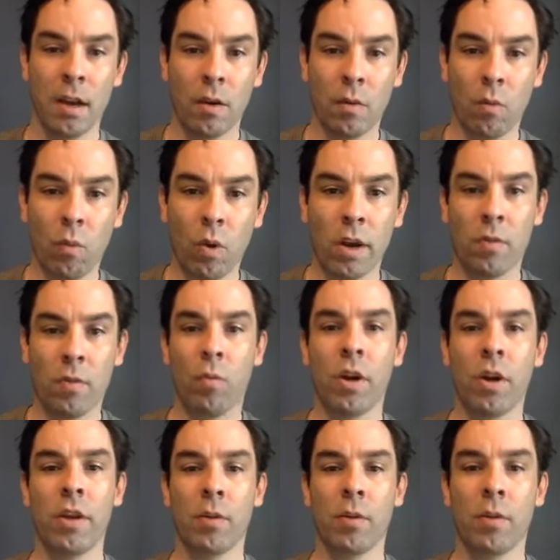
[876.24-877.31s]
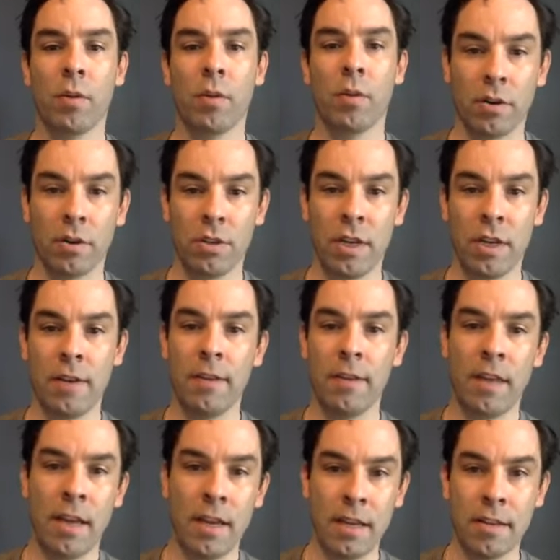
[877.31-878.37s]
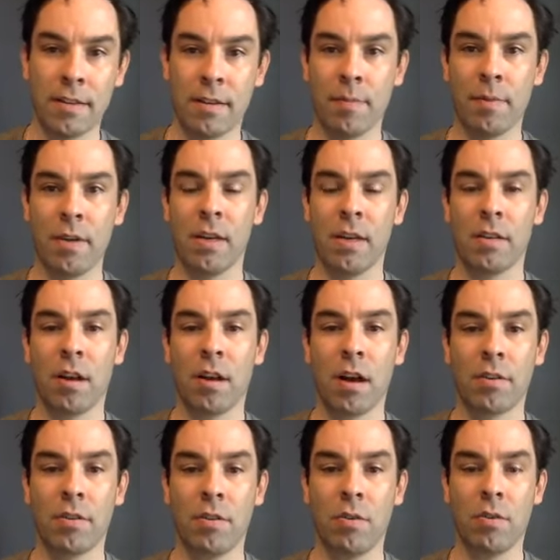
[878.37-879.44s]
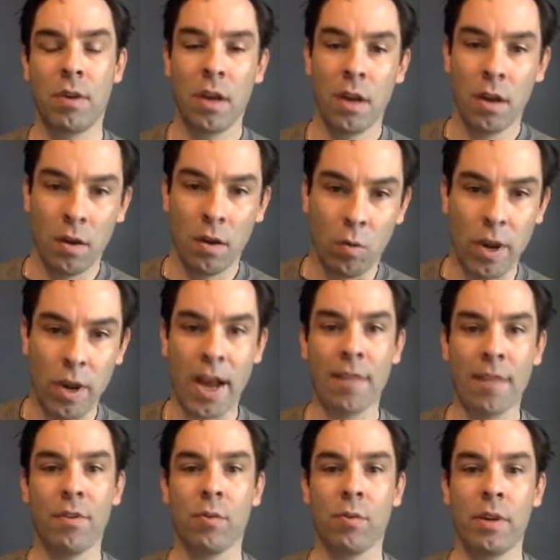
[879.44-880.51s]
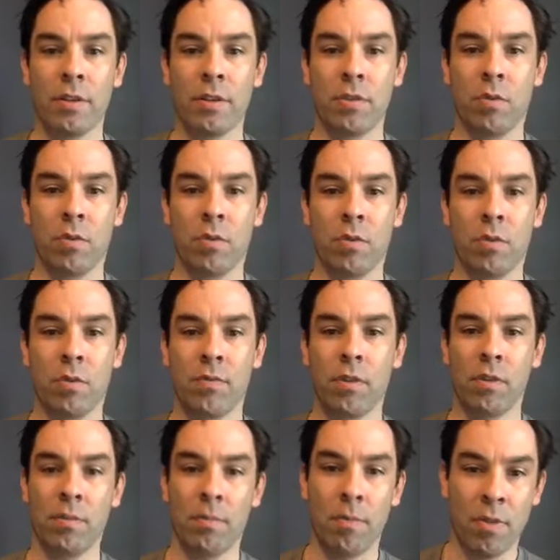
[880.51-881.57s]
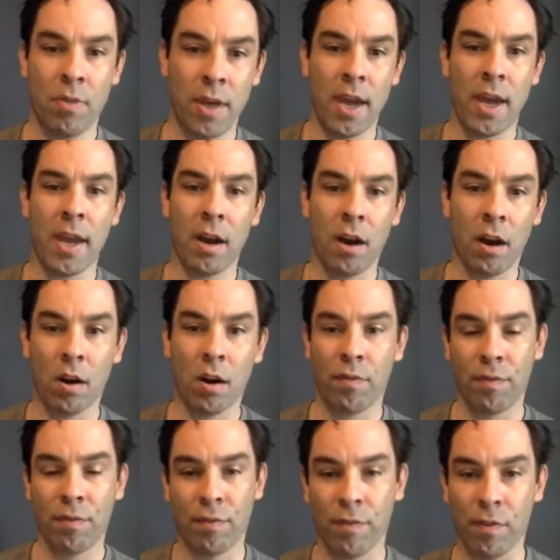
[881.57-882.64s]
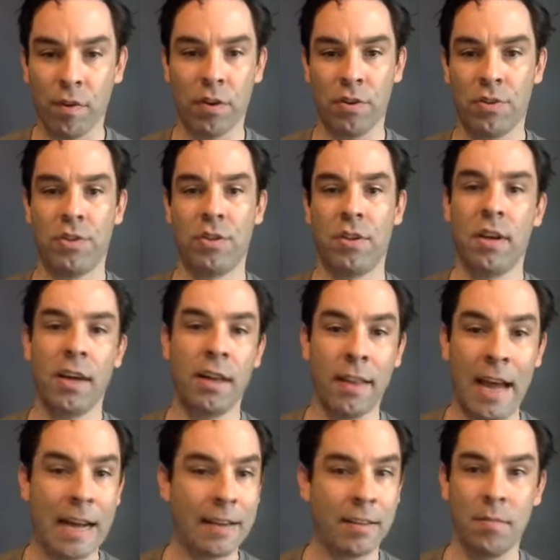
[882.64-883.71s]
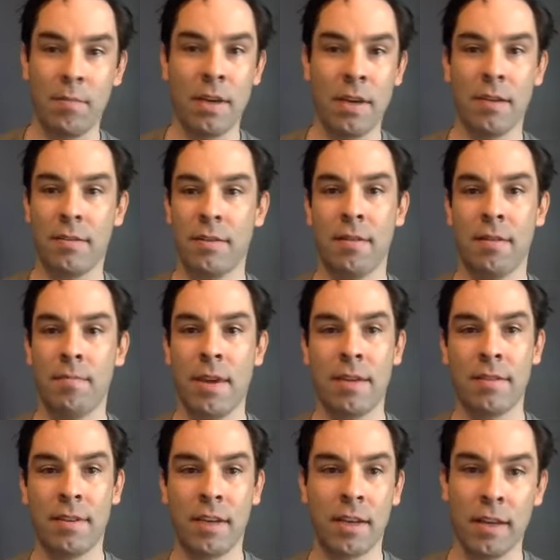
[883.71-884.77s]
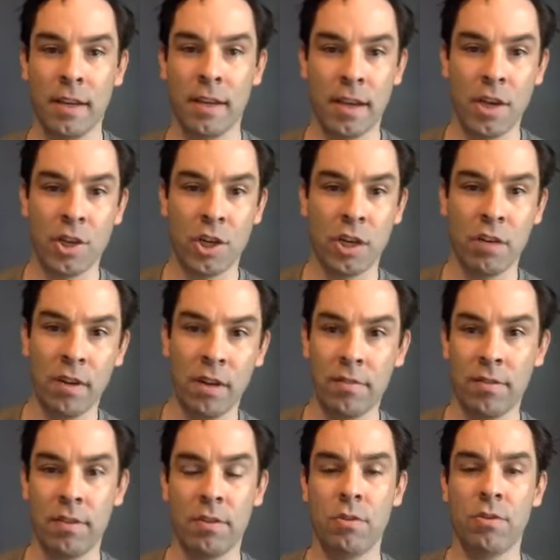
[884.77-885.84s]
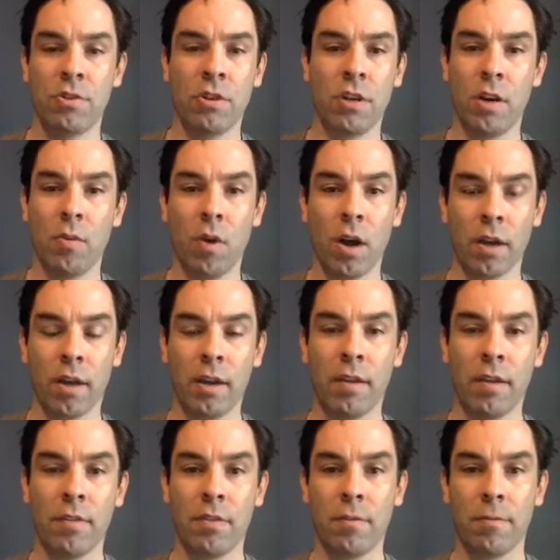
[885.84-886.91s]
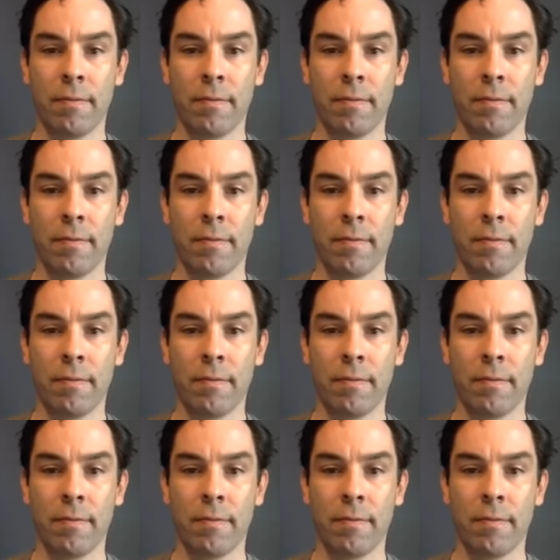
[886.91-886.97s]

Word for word: what do your players need? They need somebody to talk to. We have the resources for them. They are first. And that to me is an amazing indication of an institution that you're walking into.